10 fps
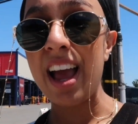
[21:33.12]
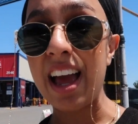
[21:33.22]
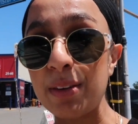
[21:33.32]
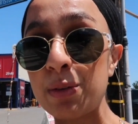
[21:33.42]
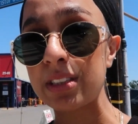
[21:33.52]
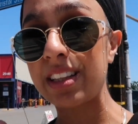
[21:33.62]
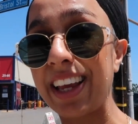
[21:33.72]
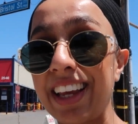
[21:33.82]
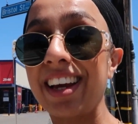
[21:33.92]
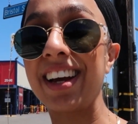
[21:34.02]
and it was
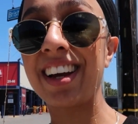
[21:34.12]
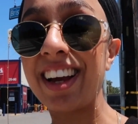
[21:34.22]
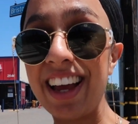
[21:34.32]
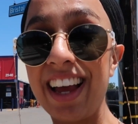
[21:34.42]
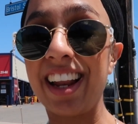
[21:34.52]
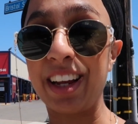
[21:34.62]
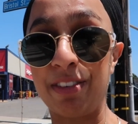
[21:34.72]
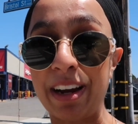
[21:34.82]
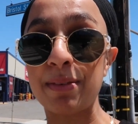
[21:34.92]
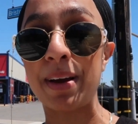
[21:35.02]
like like
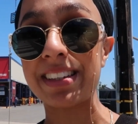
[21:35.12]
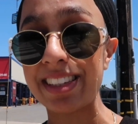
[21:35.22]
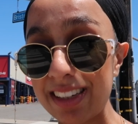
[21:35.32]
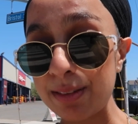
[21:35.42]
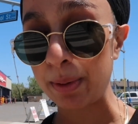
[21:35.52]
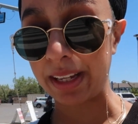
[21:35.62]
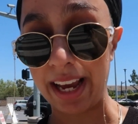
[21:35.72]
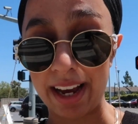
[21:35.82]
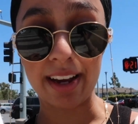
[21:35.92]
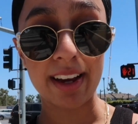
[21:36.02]
recommended but
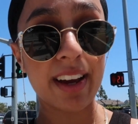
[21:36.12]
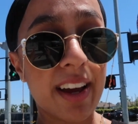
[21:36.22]
yeah